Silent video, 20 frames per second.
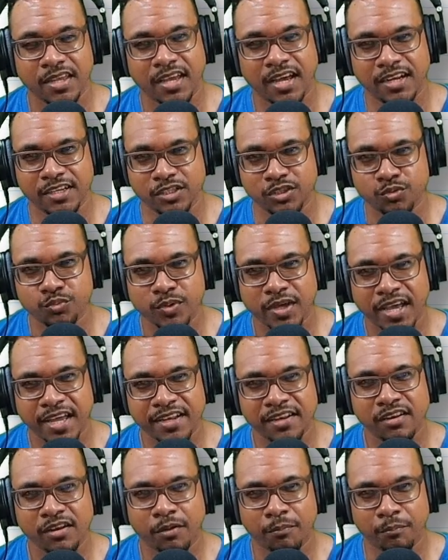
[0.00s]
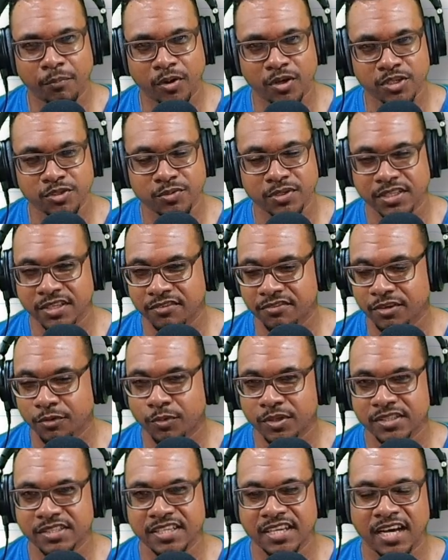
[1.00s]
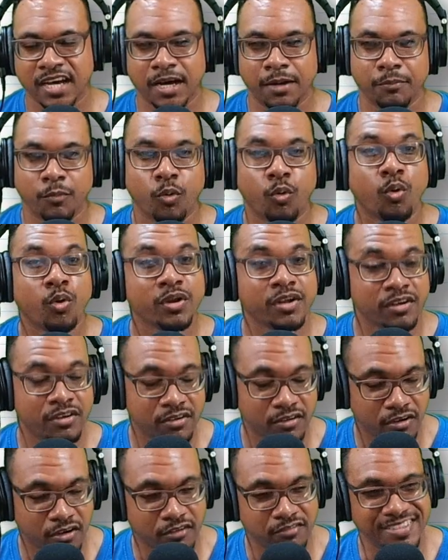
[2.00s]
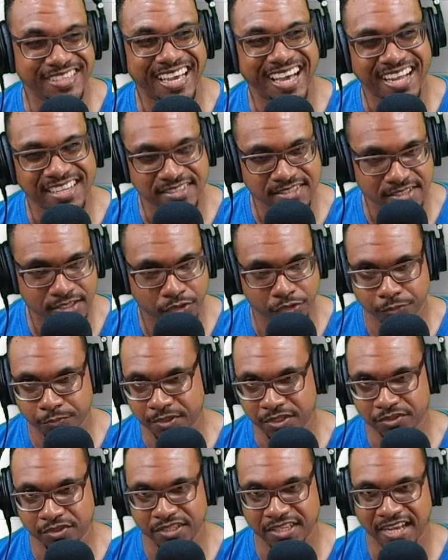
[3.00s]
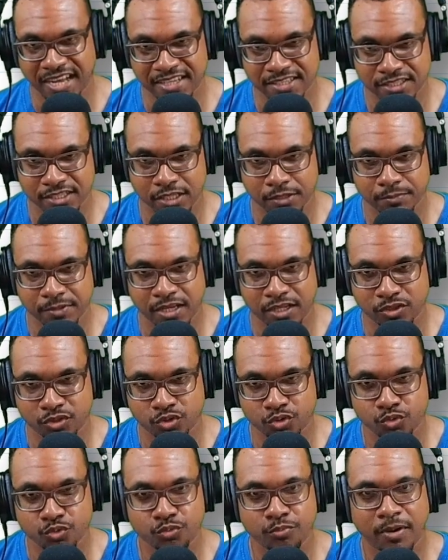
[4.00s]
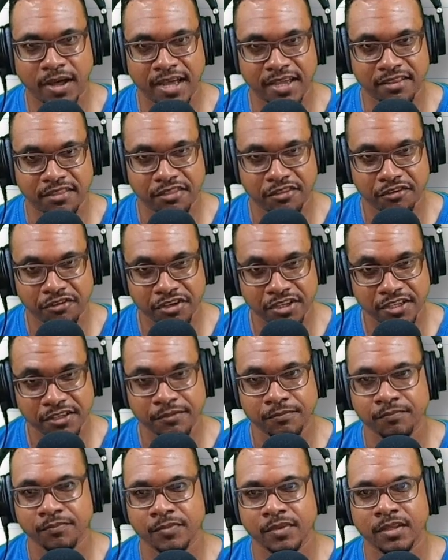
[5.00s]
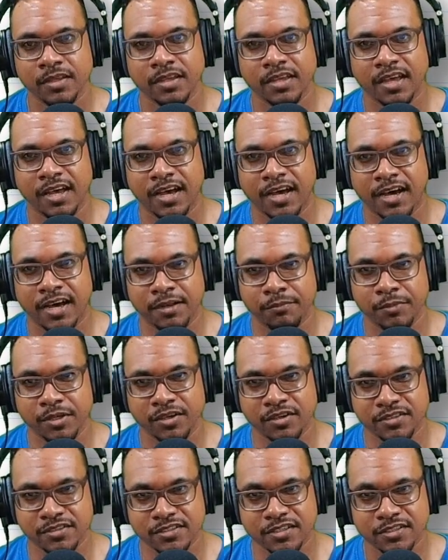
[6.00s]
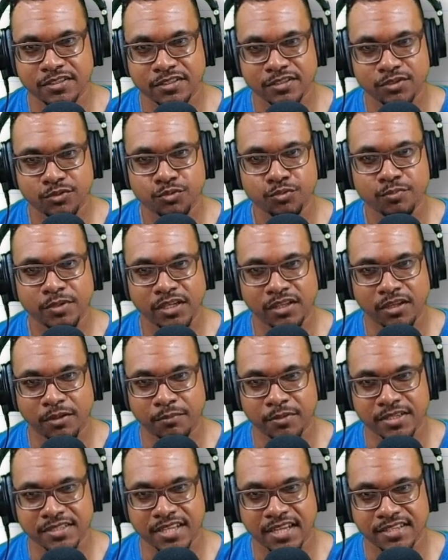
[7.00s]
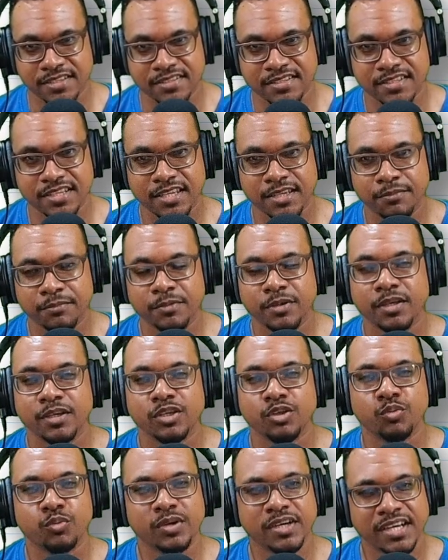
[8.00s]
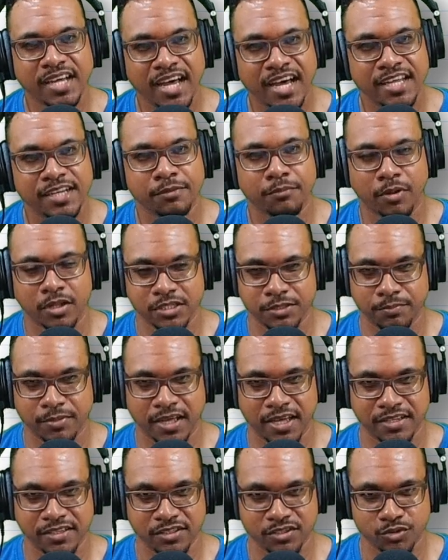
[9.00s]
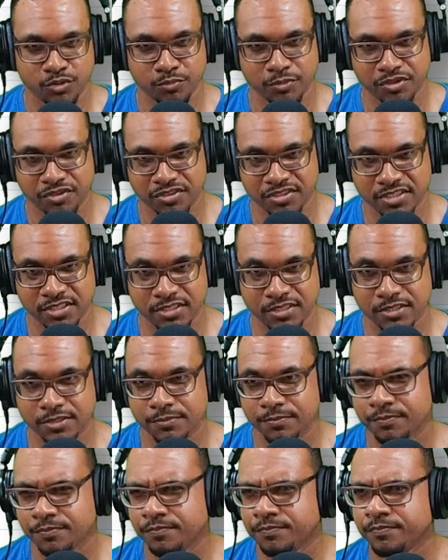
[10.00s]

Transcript: And the two end numbers will give you what the order of the answer will be. So the answer will be a 2 by 3. And because these two middle numbers are the same, you can multiply these two matrices.